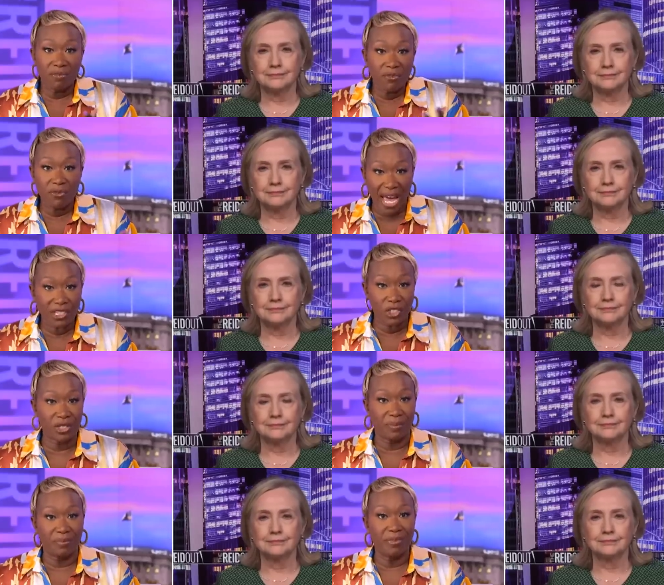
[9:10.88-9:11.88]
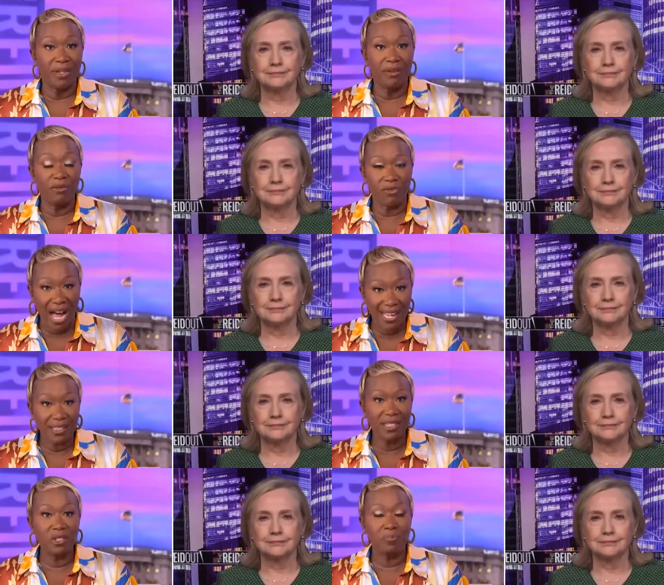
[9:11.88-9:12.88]
Speaker 1: fascism,
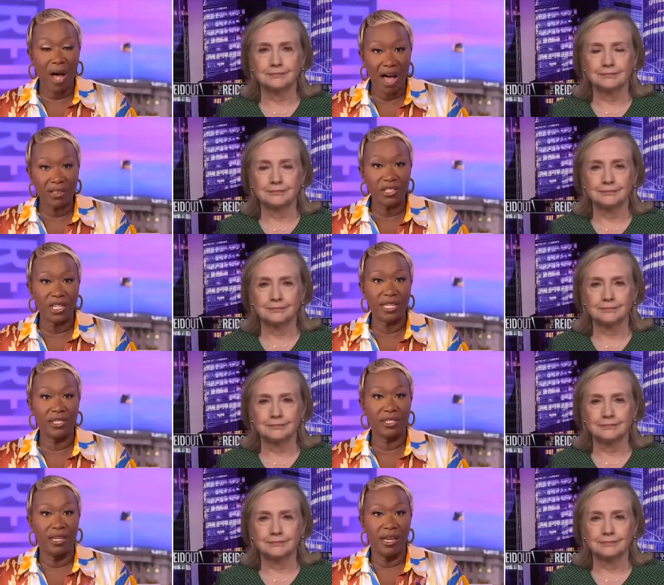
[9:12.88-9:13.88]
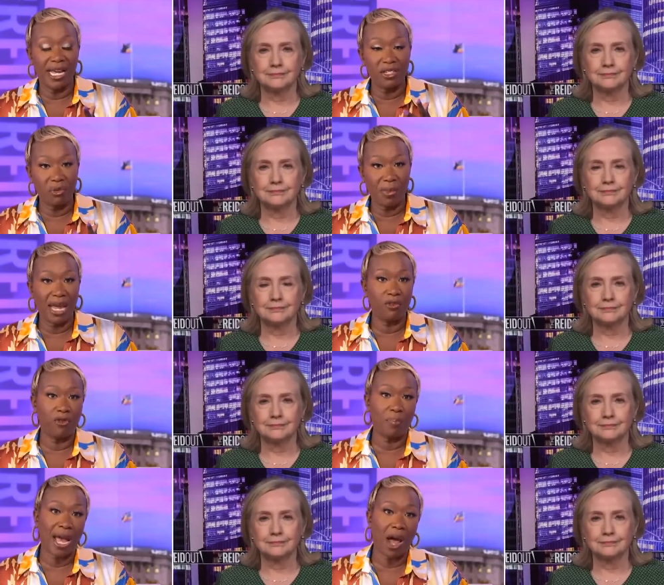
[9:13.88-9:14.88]
violent politics? and demand for
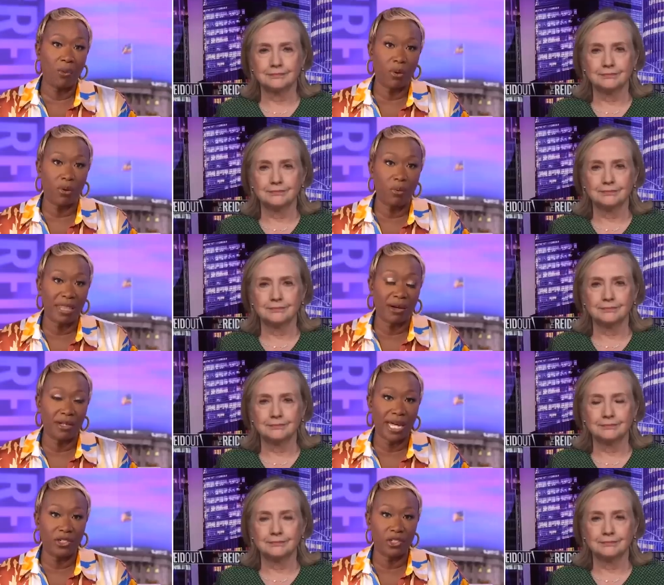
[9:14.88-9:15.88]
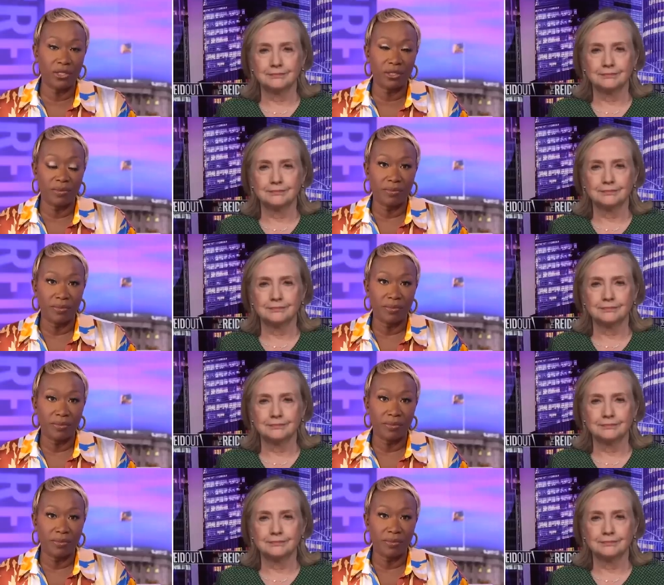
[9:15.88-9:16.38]
power without elections.